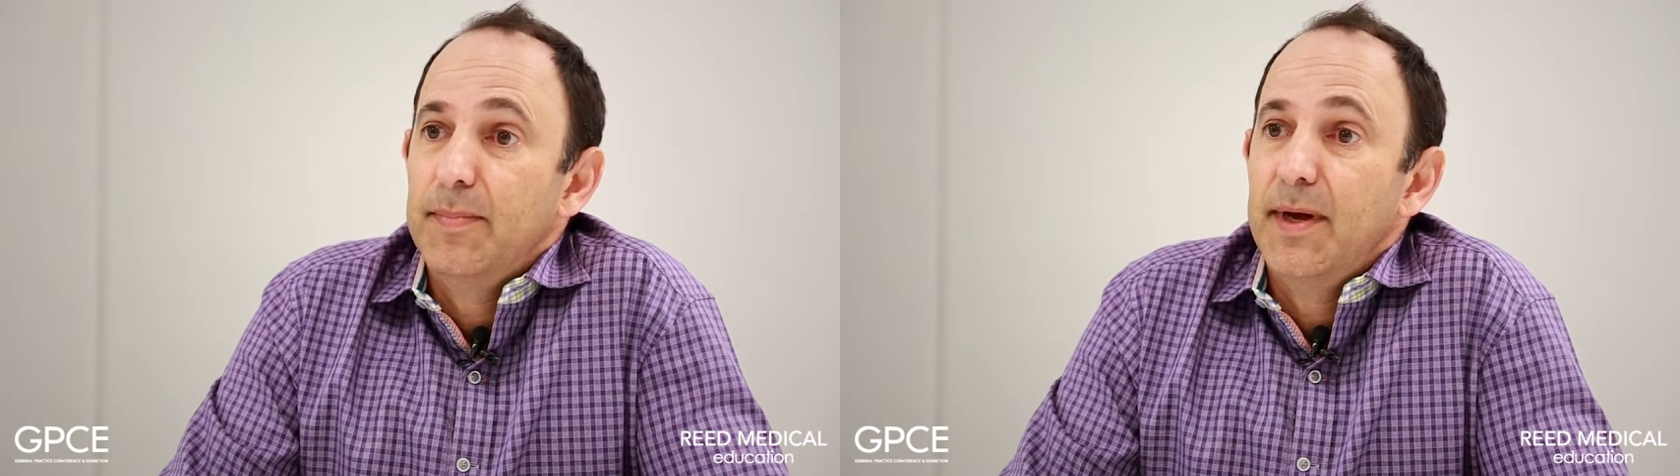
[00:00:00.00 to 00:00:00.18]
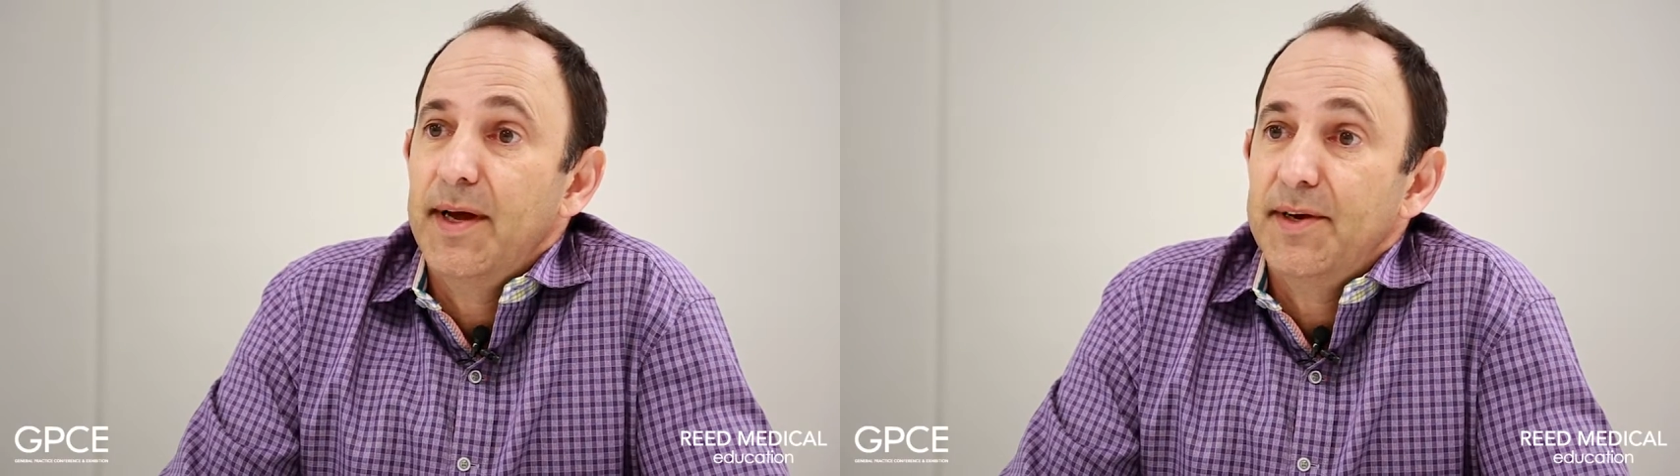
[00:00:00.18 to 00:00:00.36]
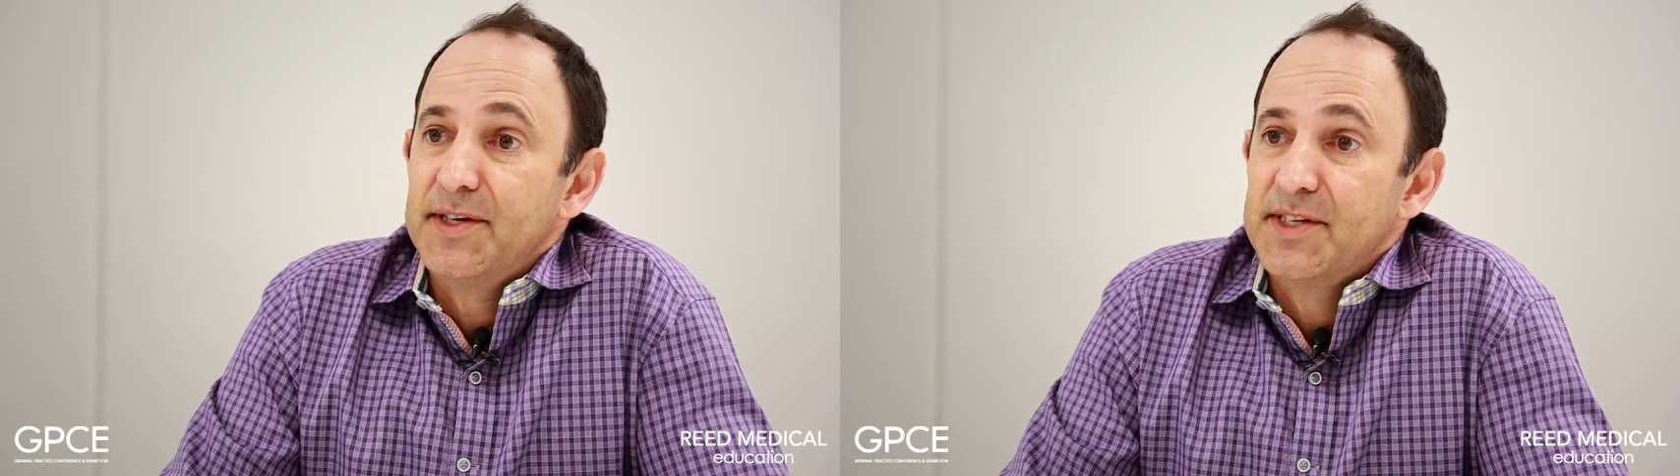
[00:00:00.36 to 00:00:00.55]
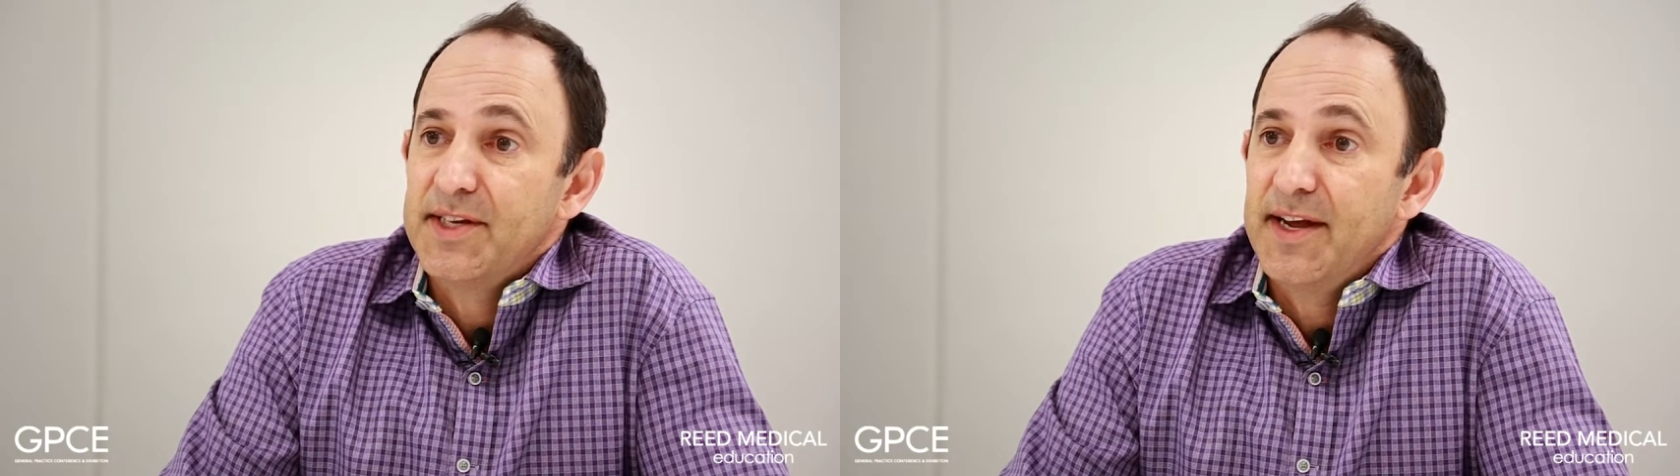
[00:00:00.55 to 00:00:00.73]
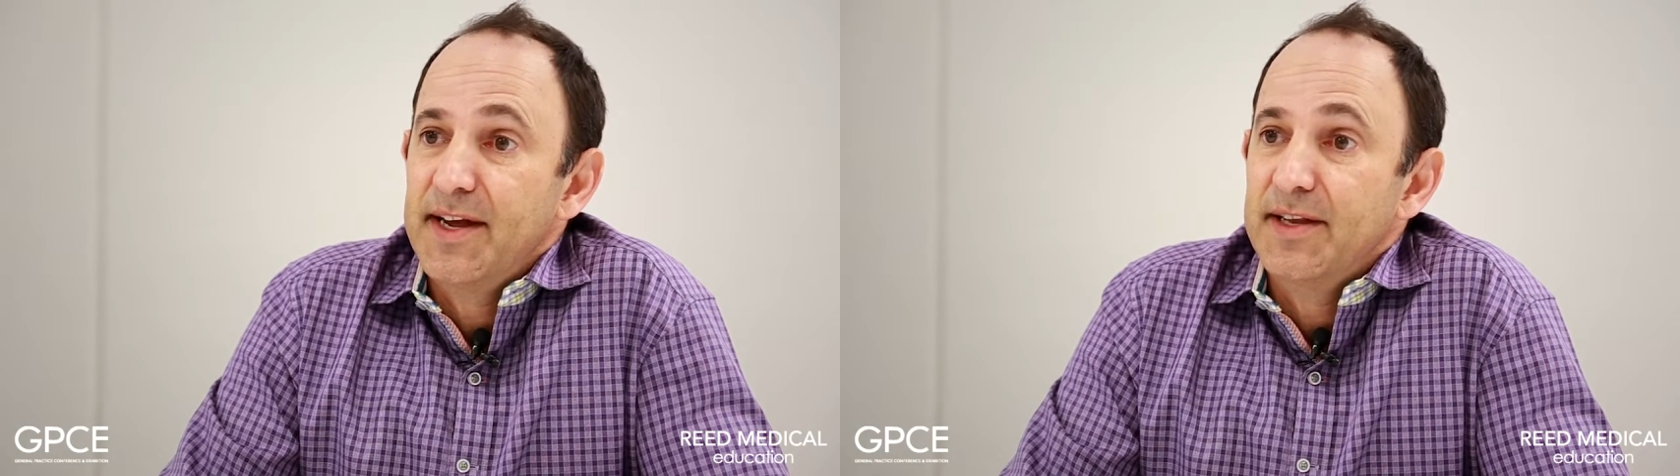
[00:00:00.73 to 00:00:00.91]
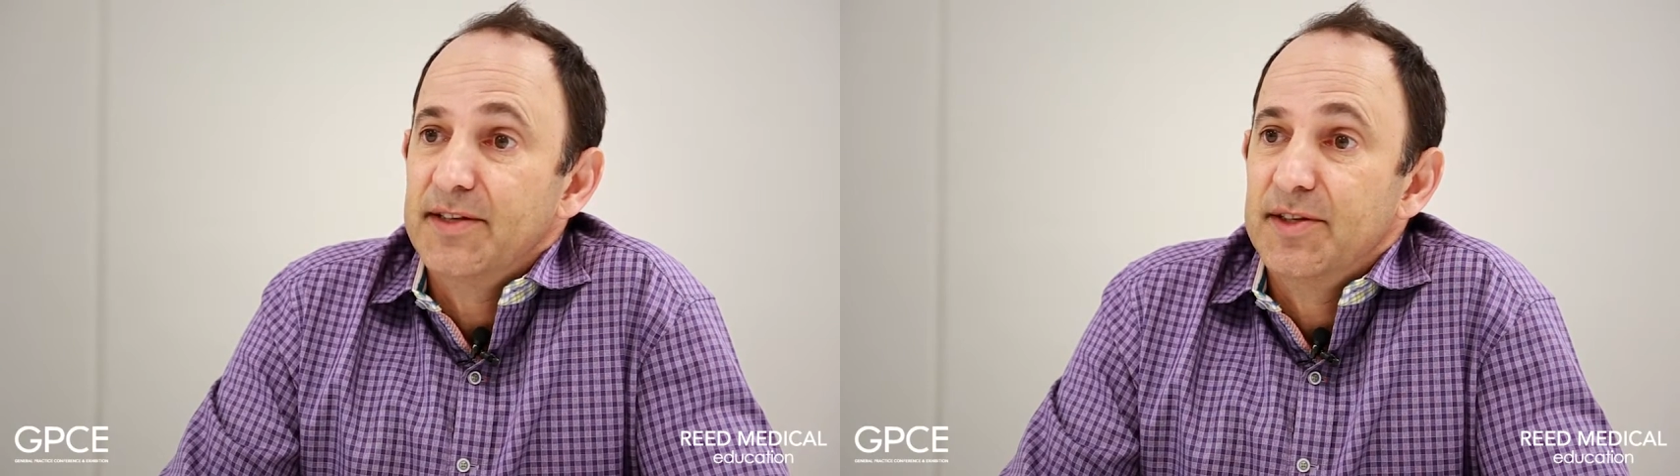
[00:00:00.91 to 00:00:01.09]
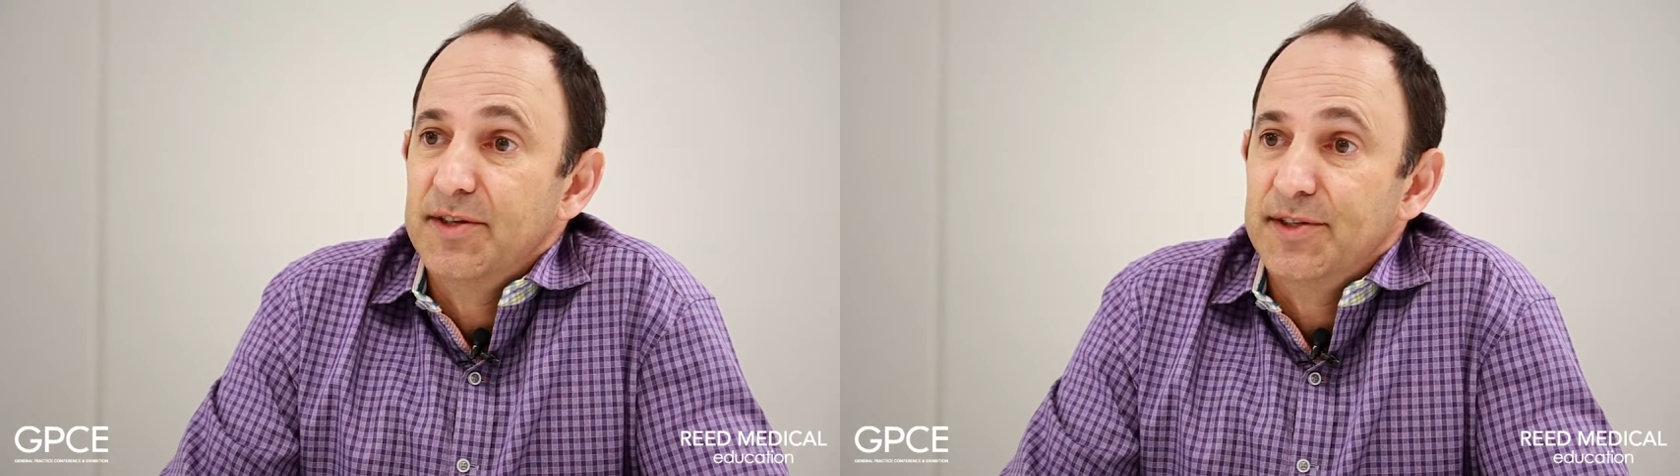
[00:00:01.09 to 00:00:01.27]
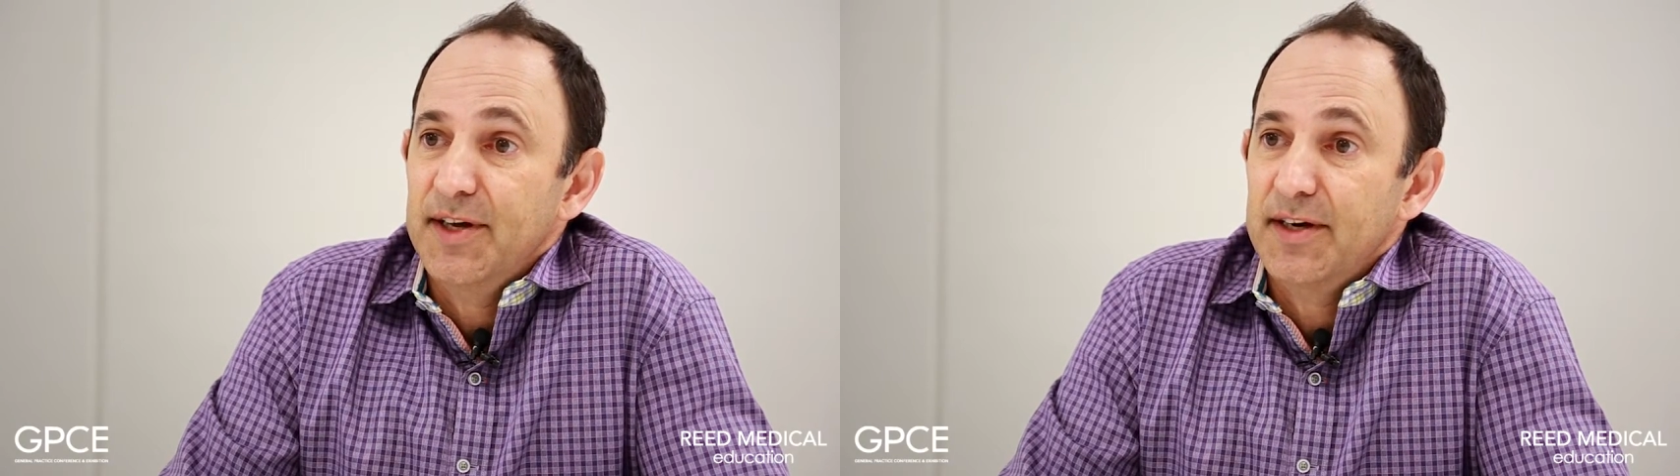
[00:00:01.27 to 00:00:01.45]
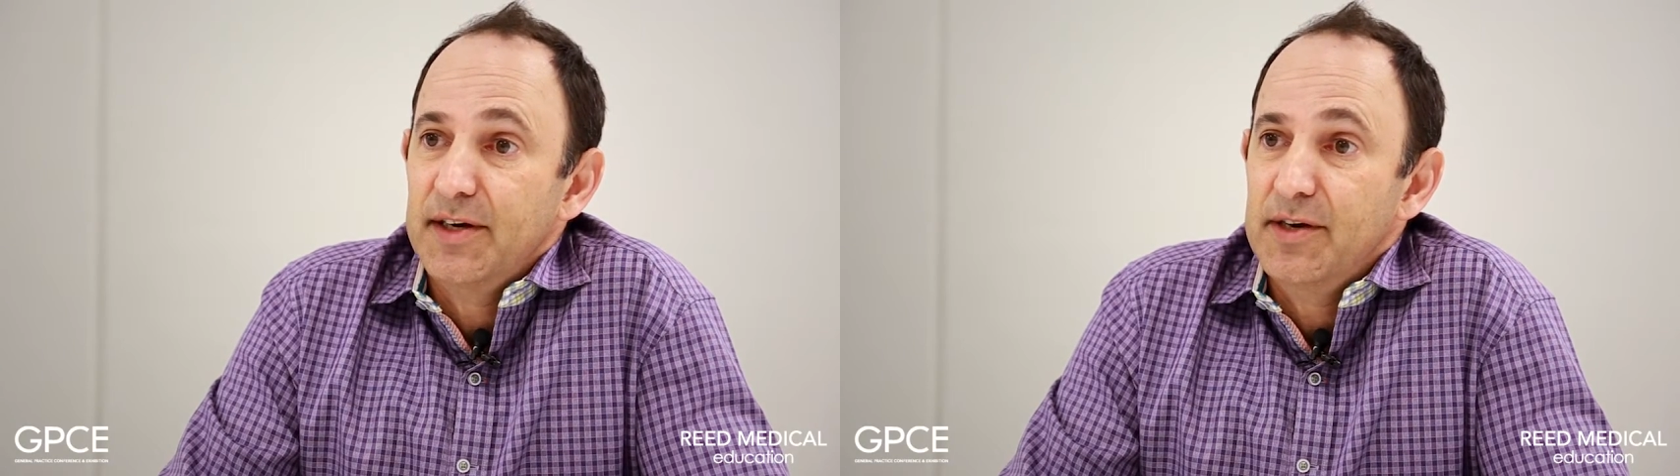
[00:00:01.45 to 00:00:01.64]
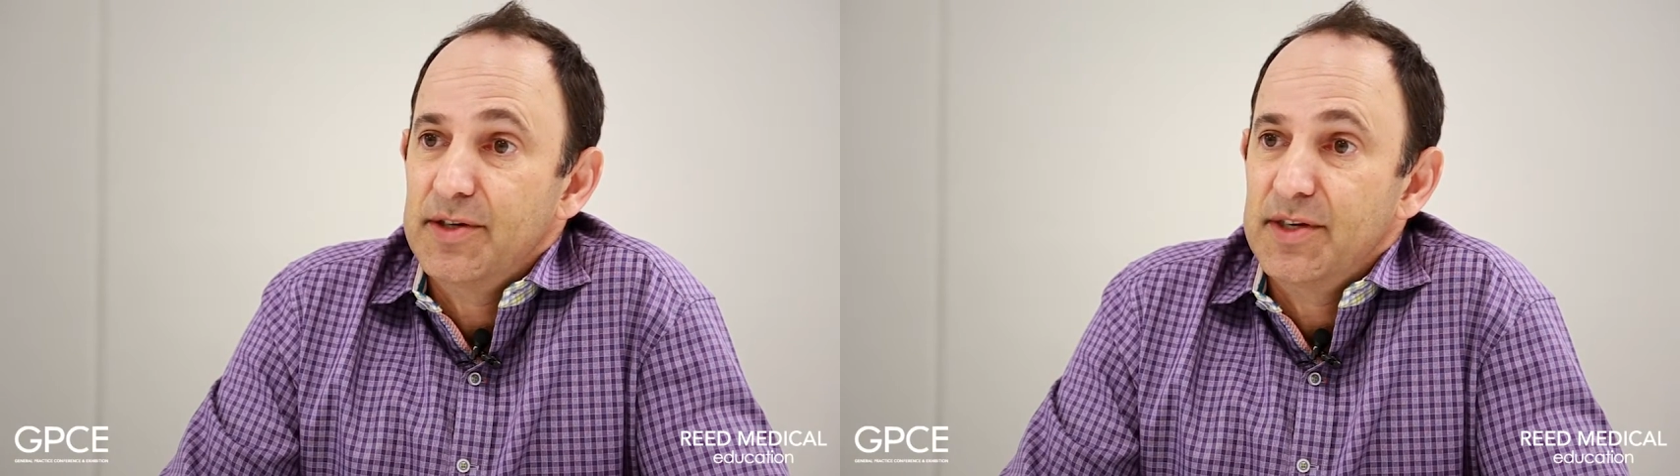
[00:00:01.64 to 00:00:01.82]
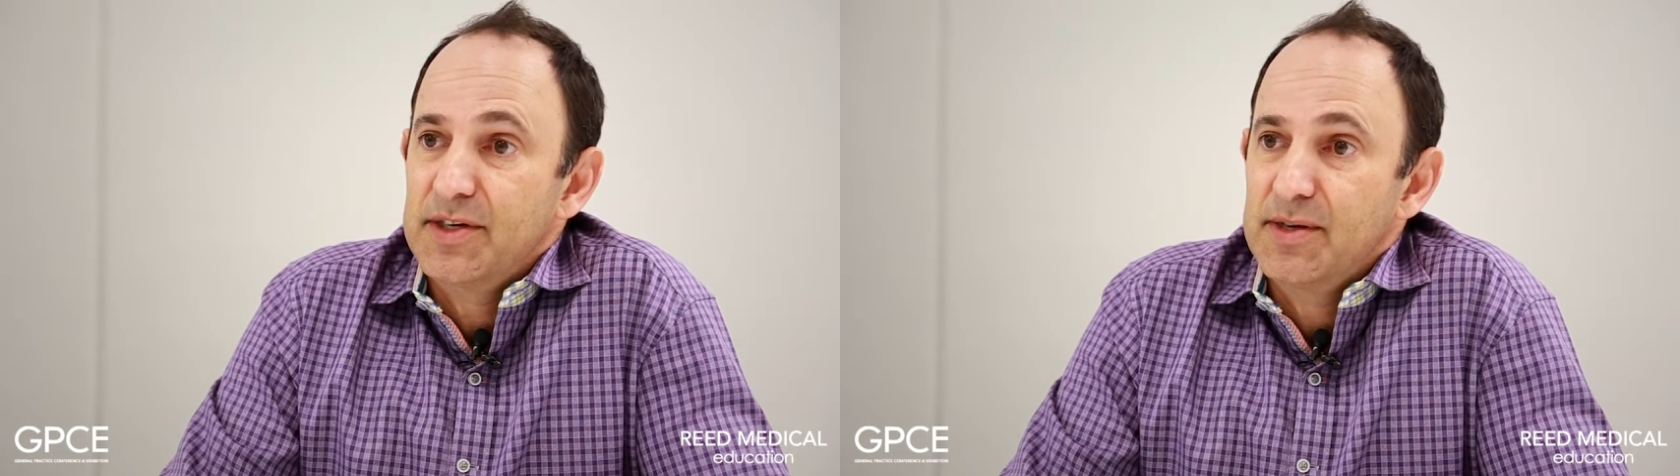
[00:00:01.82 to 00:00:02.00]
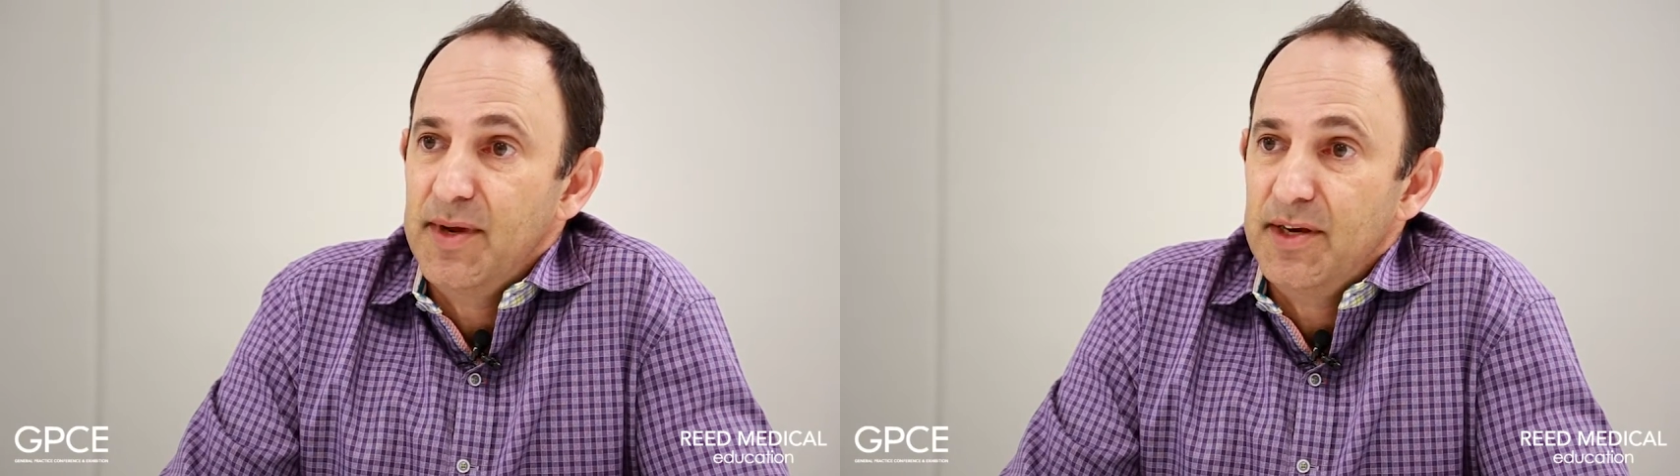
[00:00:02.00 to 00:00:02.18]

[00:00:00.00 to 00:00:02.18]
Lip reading: understand the diagnosis and